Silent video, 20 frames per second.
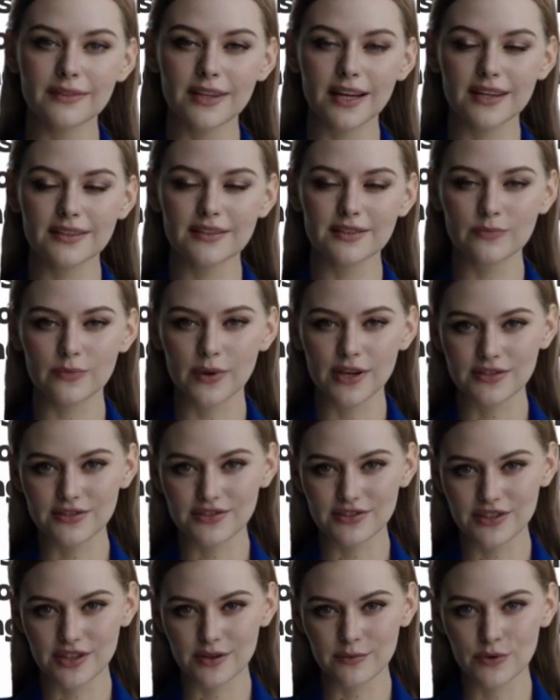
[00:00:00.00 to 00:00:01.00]
It's a
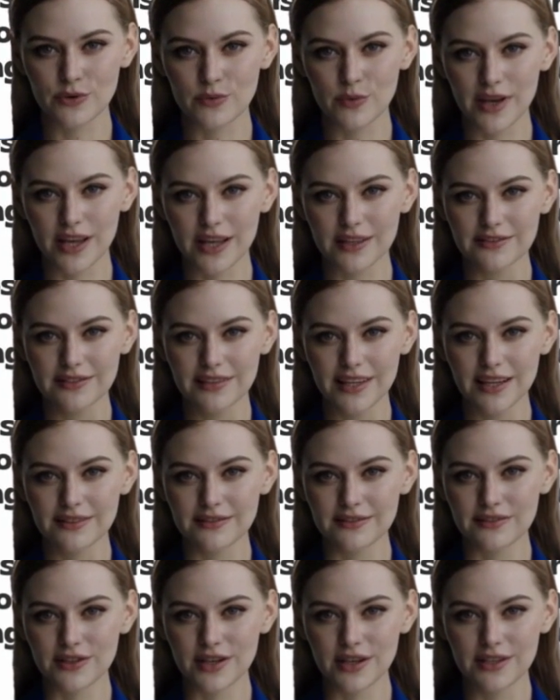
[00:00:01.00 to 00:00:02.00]
much cheaper way to get
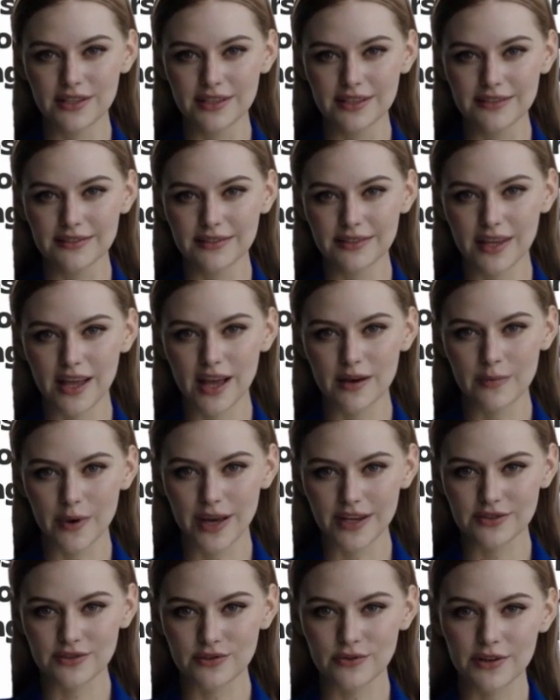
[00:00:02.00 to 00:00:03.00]
started, and
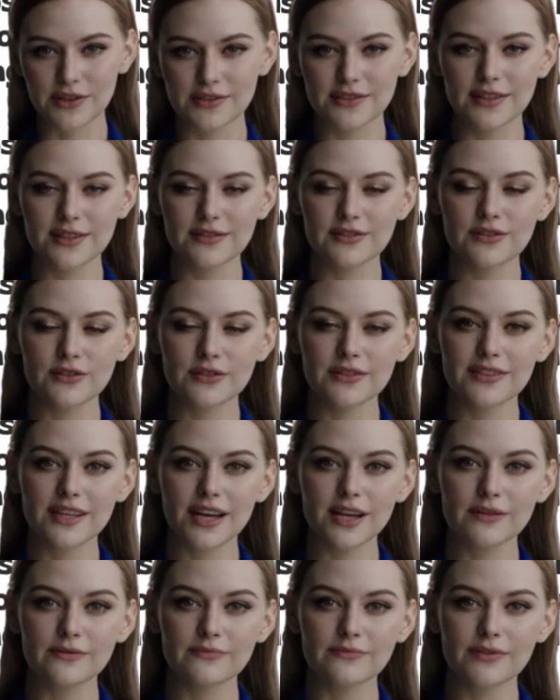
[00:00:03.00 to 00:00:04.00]
by doing things
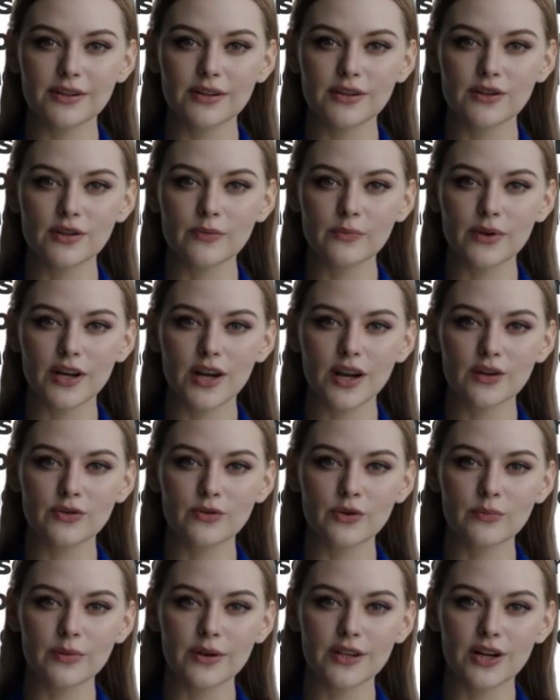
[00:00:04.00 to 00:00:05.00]
yourself, your blog
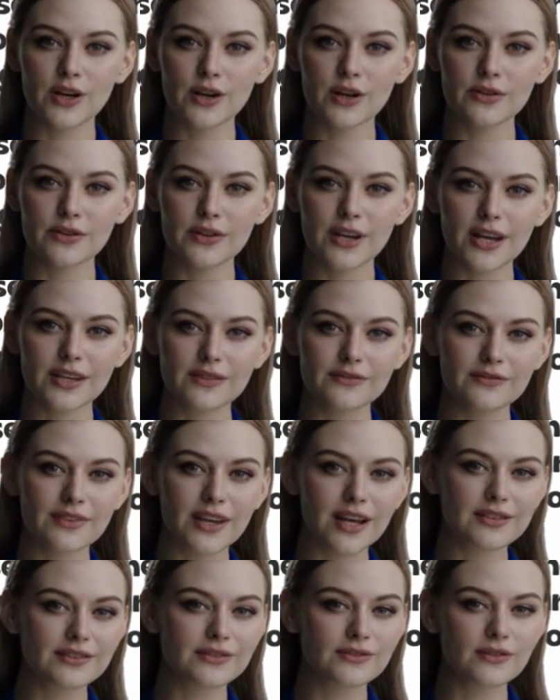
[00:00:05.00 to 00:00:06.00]
will be online
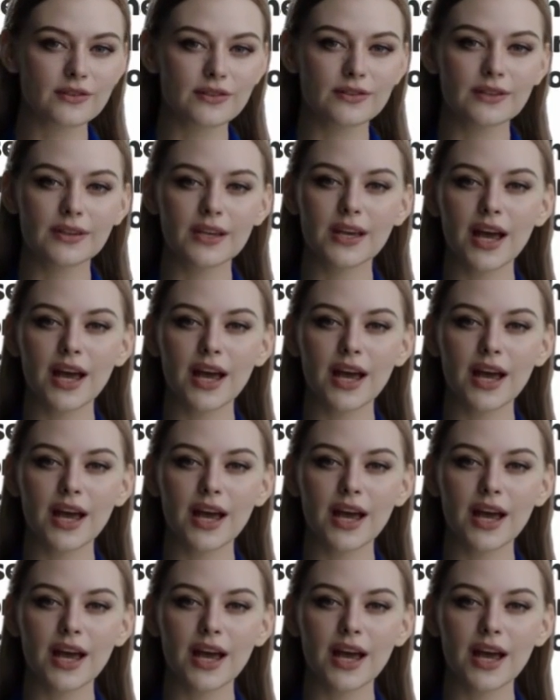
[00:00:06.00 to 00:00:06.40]
faster,